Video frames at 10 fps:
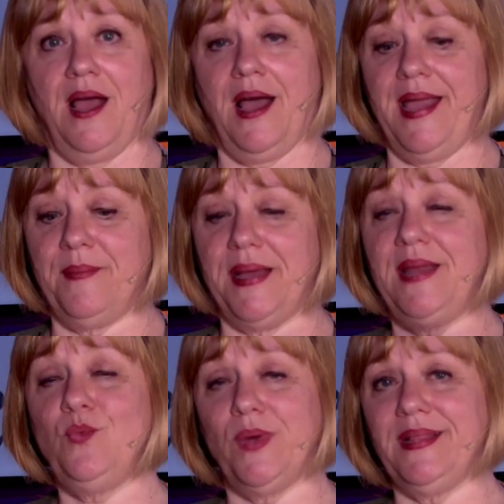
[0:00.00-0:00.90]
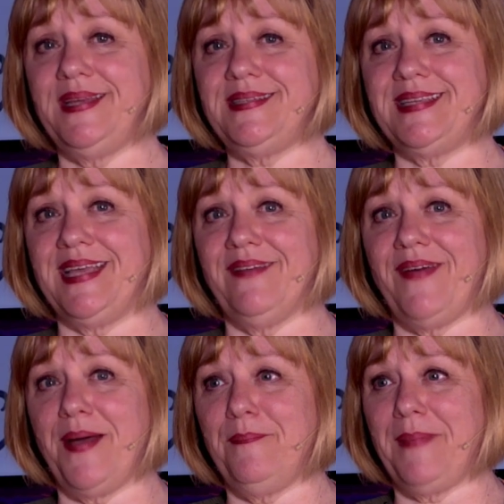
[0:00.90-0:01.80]
"I am unwilling to give
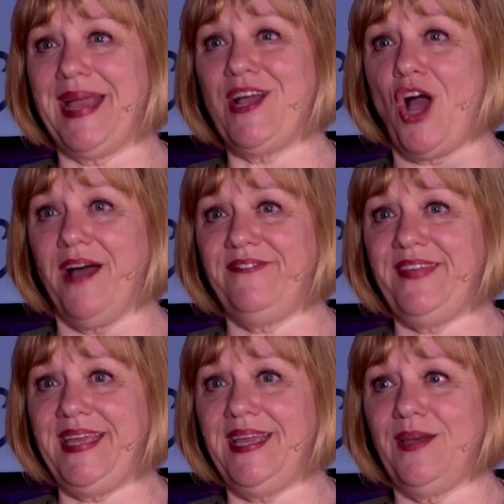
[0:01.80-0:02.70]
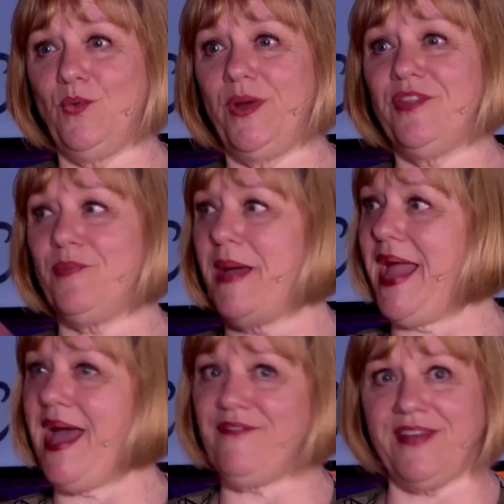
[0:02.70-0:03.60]
up my coffee with
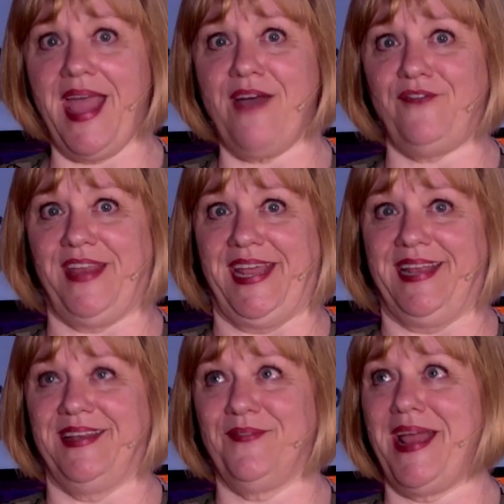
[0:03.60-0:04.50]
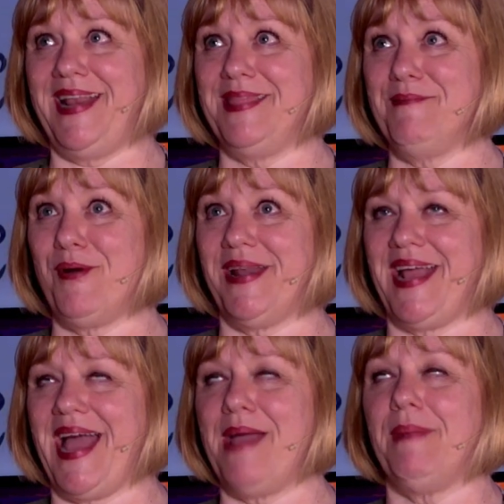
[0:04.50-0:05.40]
my half and half in it," right? In the
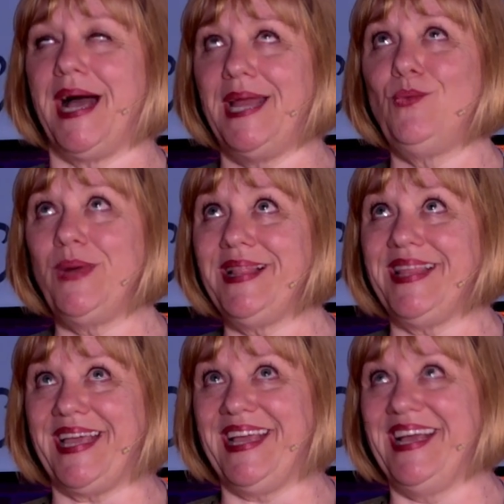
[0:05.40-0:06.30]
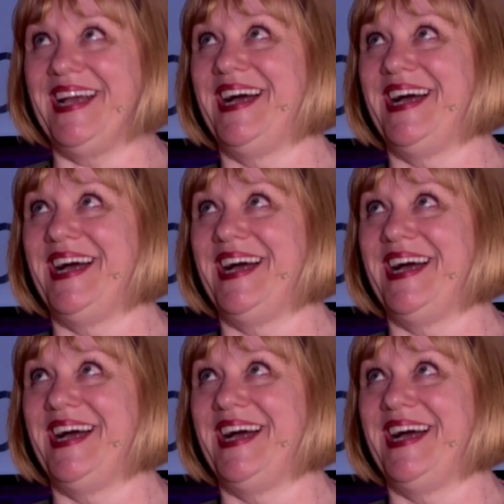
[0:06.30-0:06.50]
morning, I am unwilling.